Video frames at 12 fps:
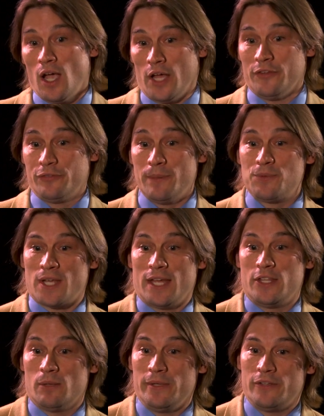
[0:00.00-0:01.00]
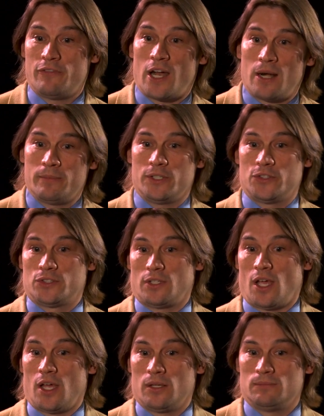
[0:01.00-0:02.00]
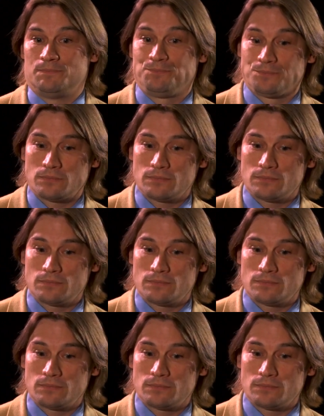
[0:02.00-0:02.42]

On the flip side, there'll be environments um,